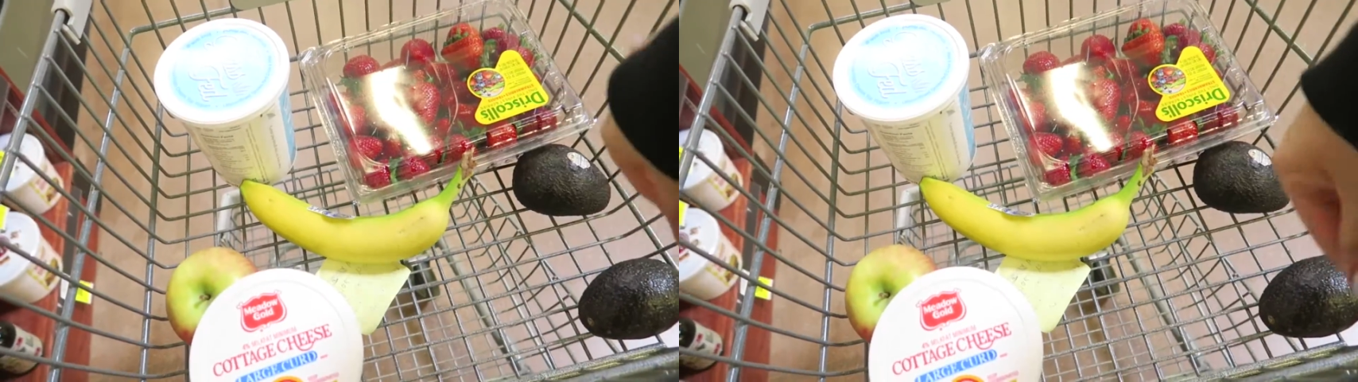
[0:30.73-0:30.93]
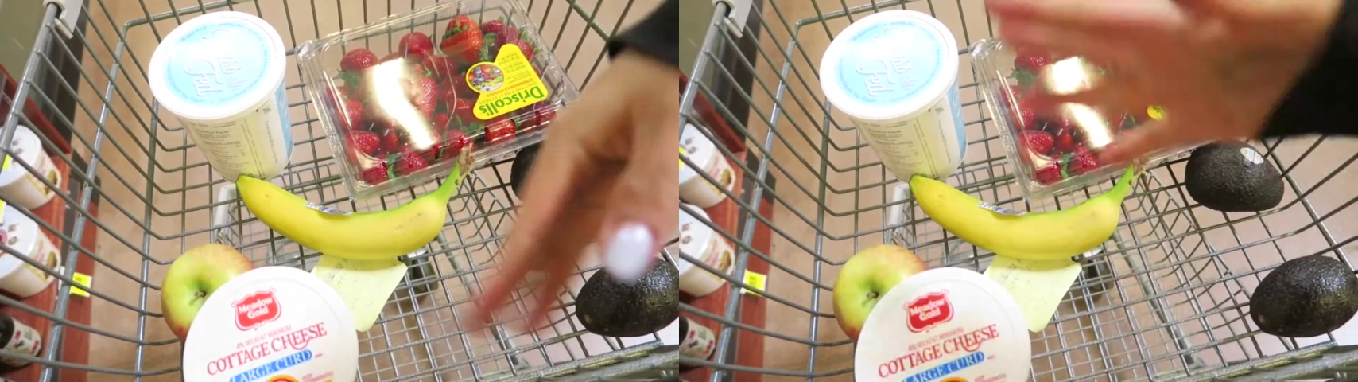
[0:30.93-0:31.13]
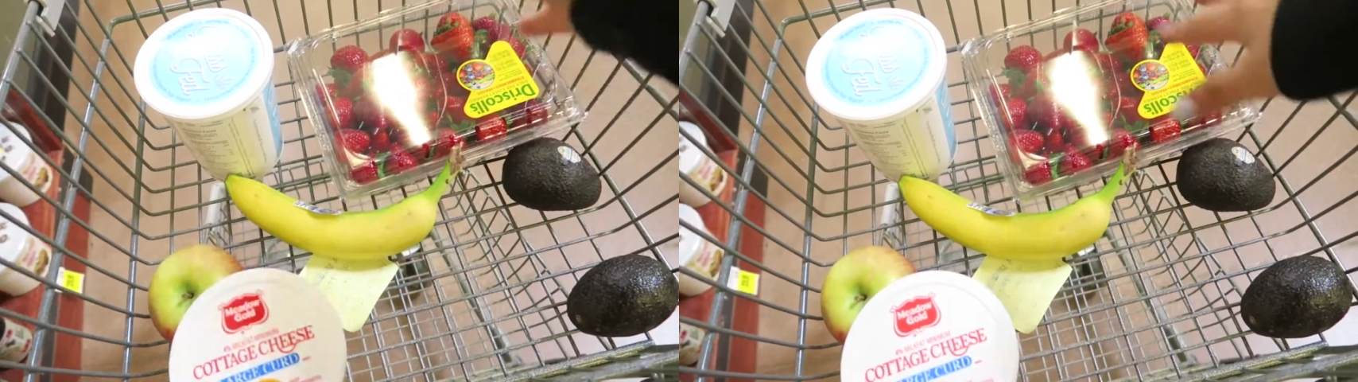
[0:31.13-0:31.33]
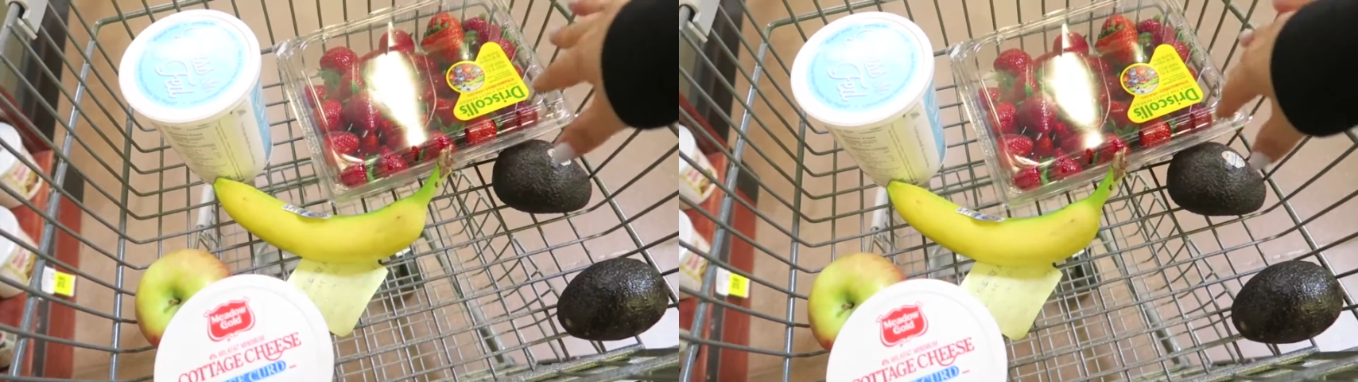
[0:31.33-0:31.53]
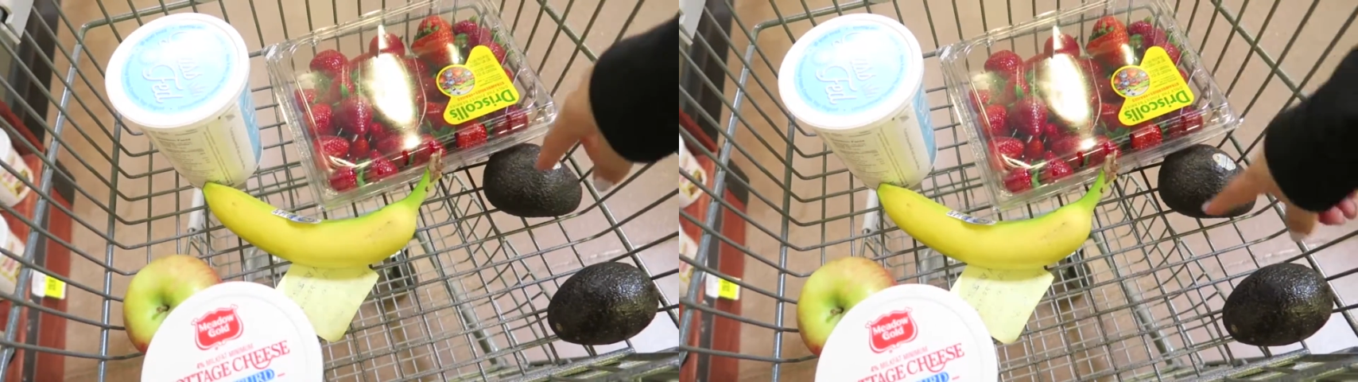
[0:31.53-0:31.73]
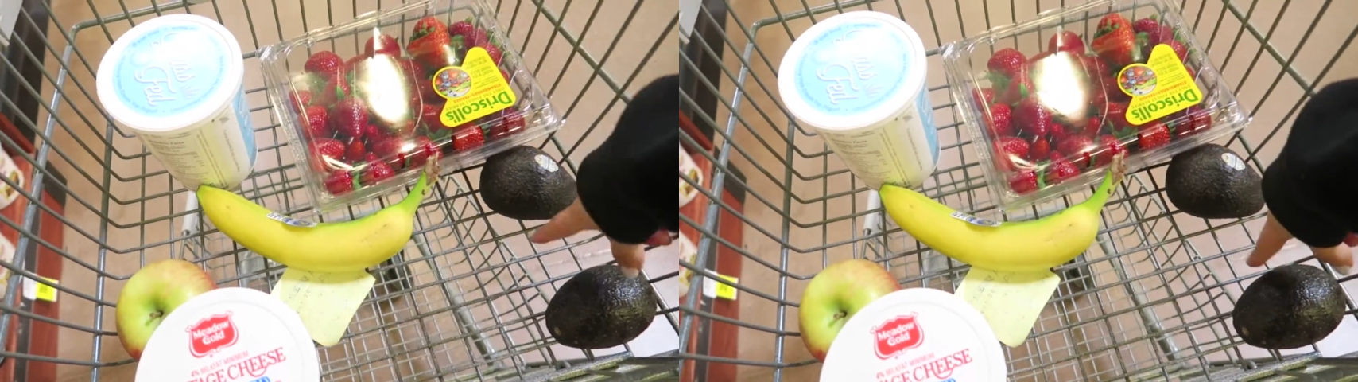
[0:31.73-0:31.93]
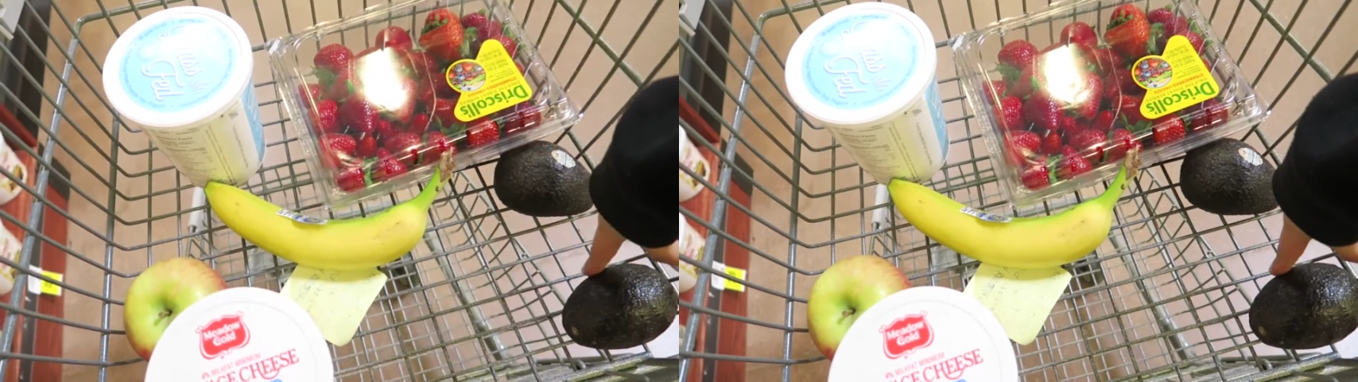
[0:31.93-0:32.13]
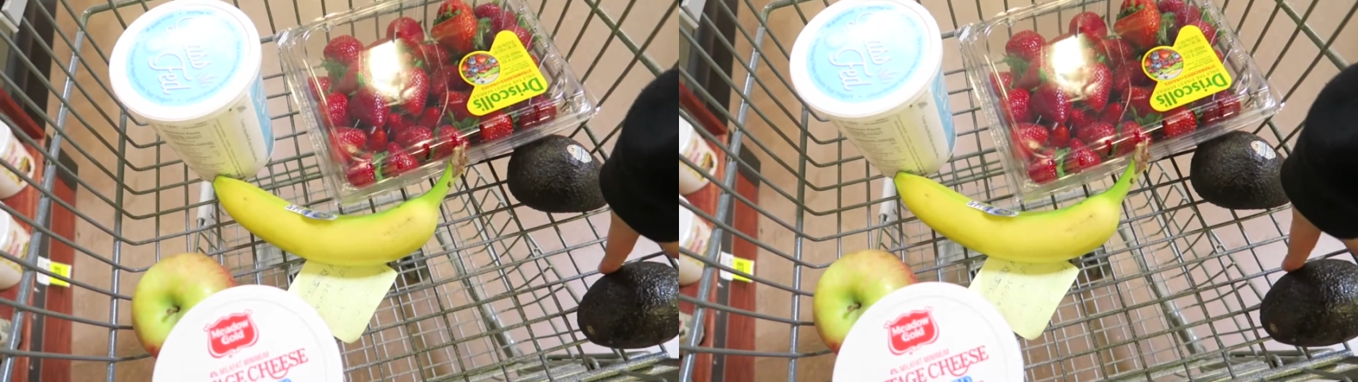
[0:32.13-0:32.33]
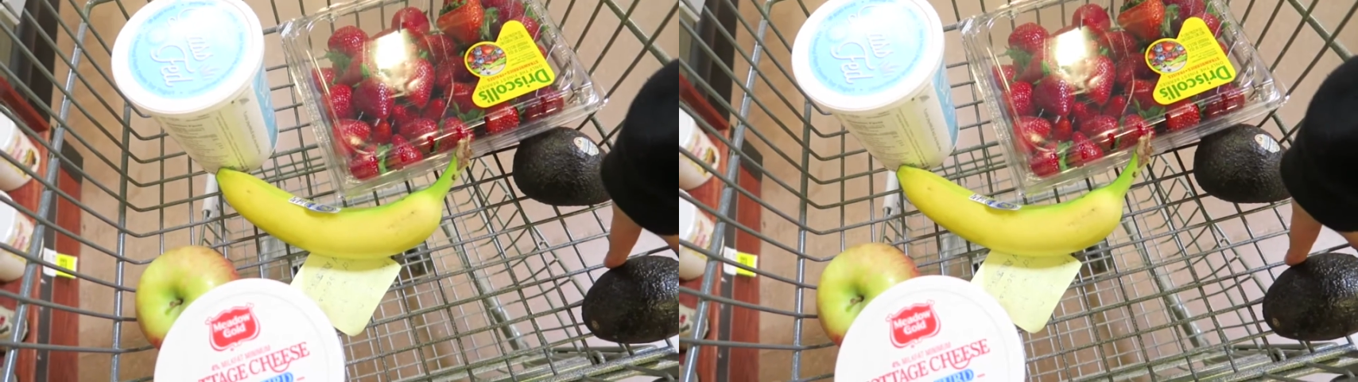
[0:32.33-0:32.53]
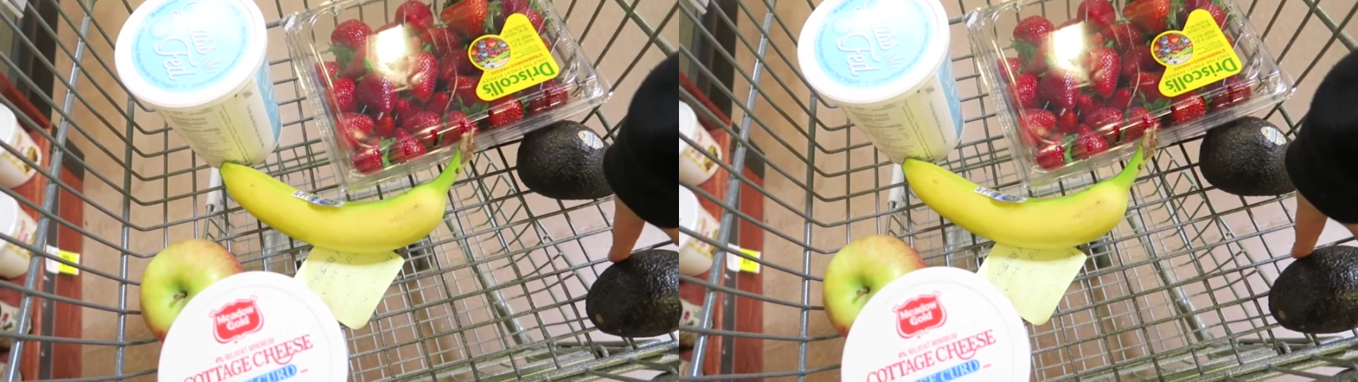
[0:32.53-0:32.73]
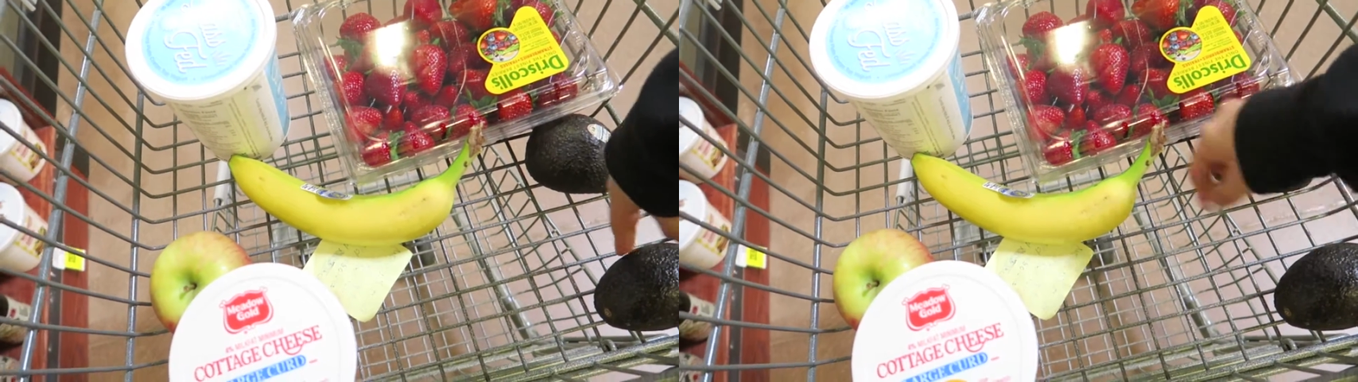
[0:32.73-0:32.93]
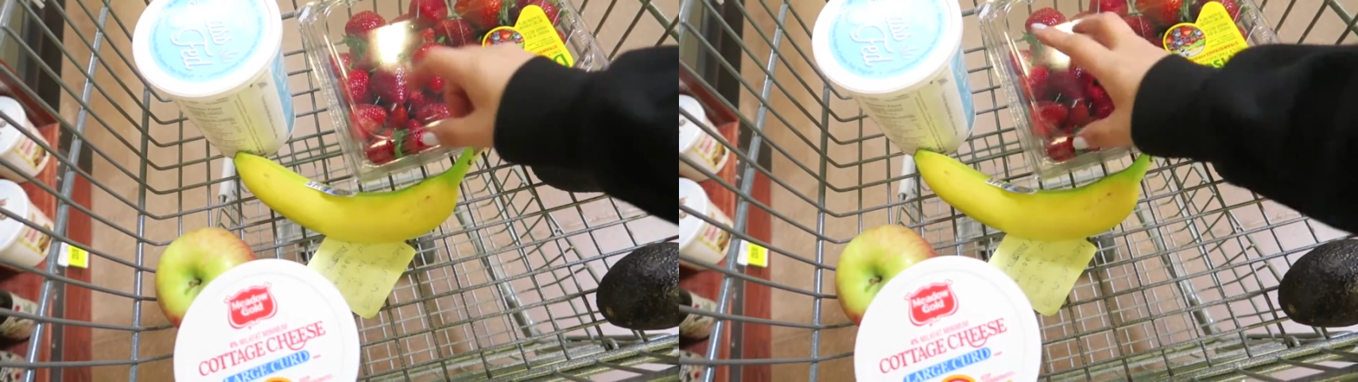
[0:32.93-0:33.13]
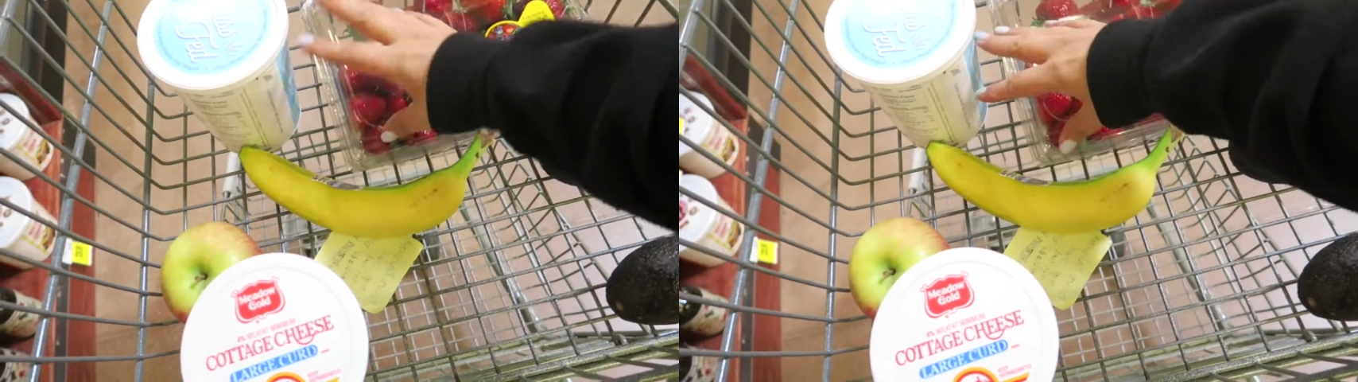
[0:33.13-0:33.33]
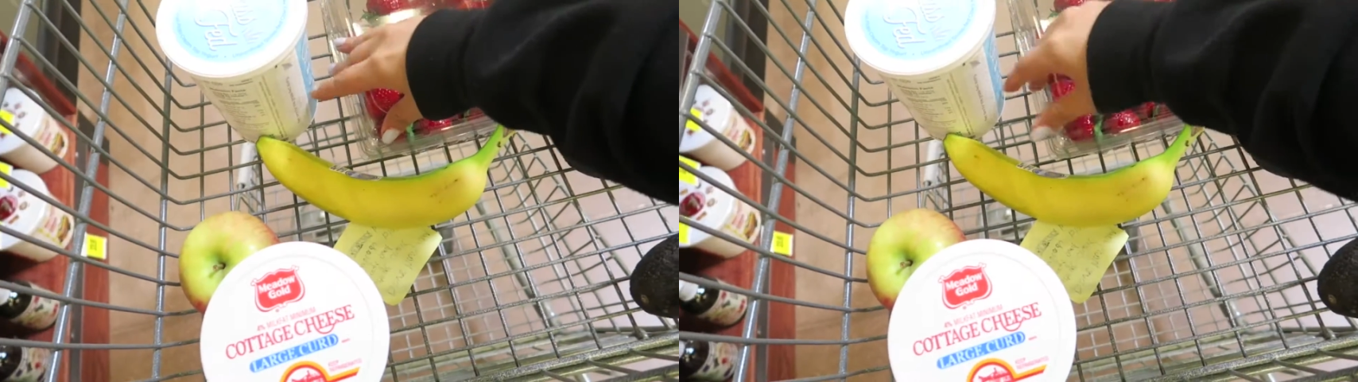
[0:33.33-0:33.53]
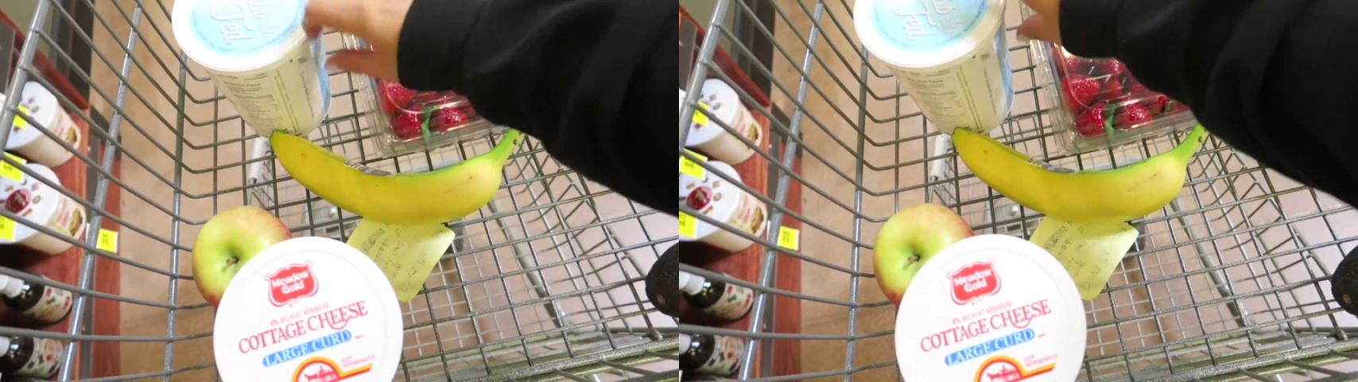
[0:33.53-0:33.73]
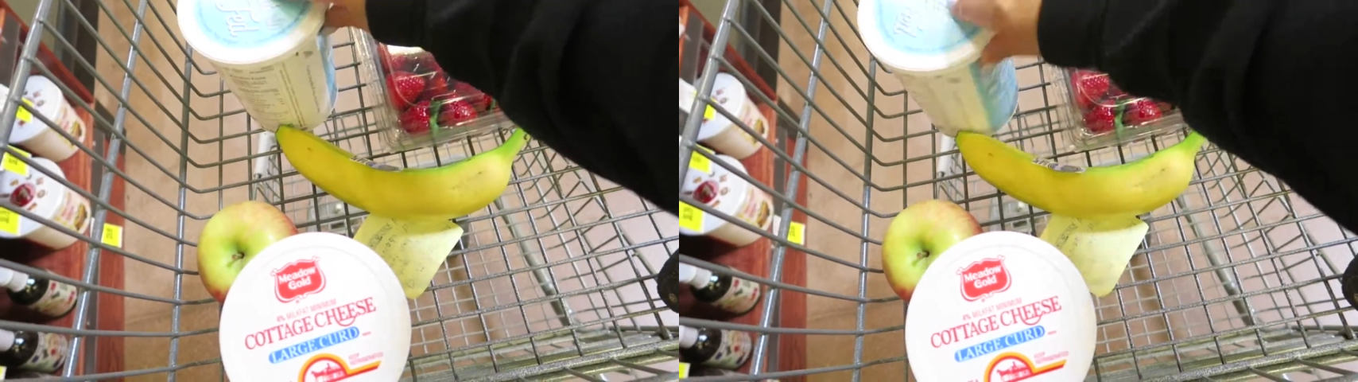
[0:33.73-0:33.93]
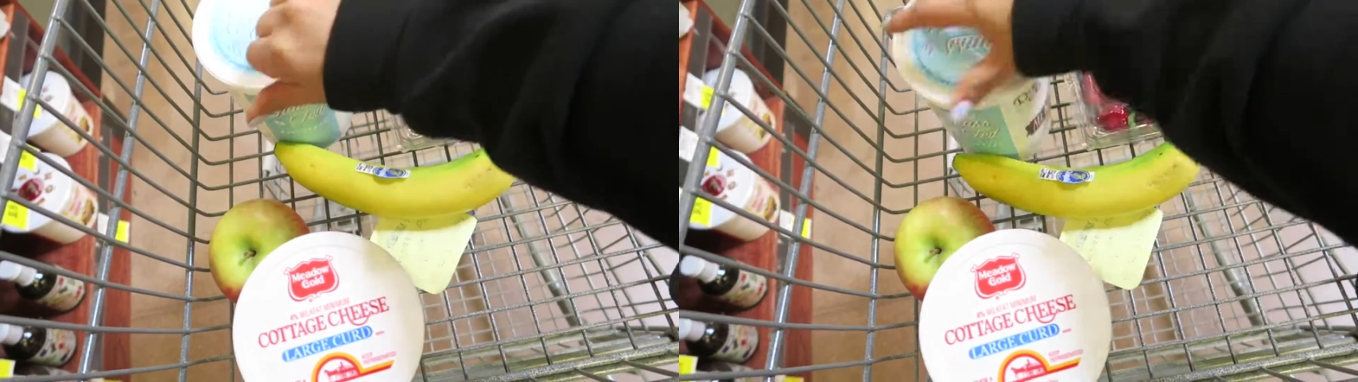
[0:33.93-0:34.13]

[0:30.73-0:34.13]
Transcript: No face is visible, so there are no lips to read.